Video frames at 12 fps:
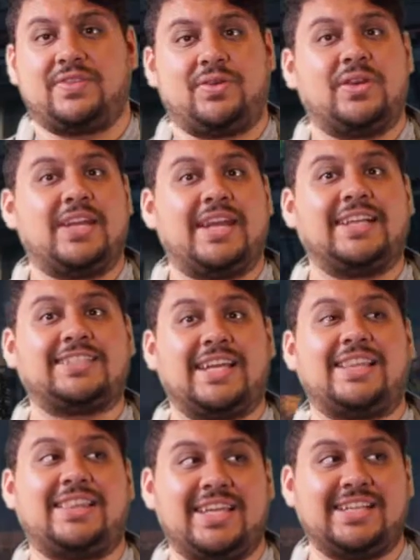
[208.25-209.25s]
video, it's
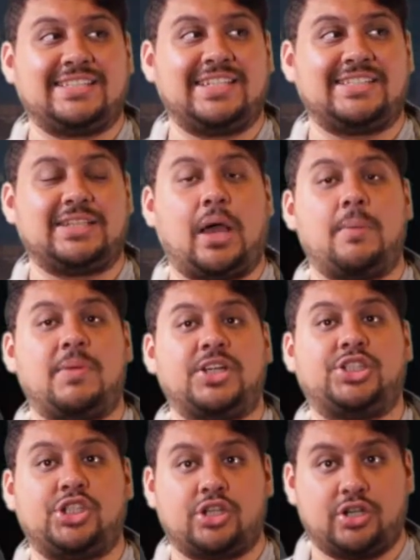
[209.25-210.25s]
like, this is a
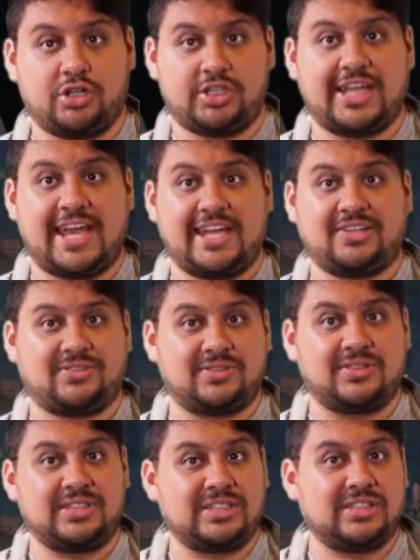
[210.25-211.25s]
mature
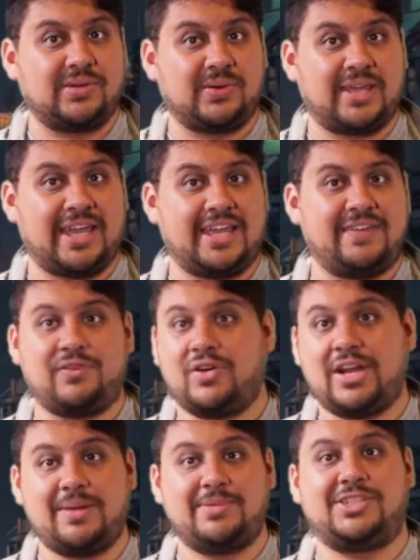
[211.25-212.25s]
title, okay? If
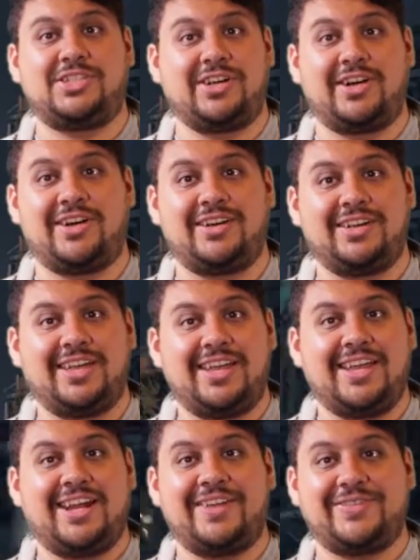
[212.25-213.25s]
you're not mature
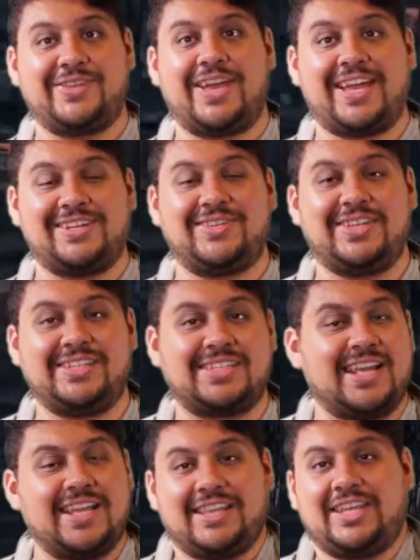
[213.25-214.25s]
enough to handle
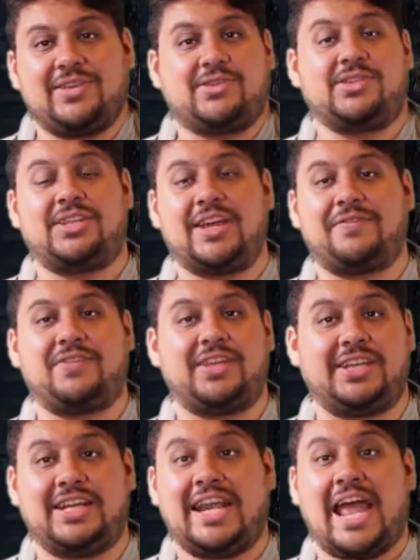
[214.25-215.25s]
this, then you should
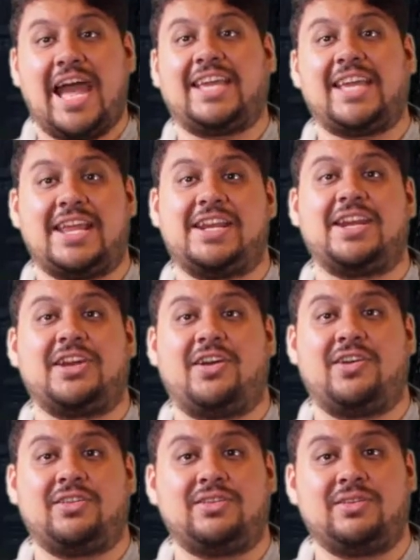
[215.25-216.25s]
definitely not get it at
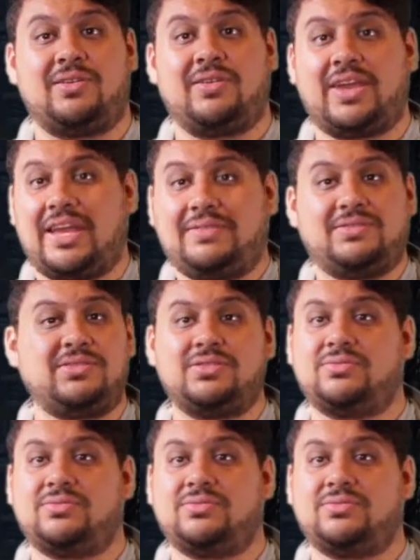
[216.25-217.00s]
all, okay?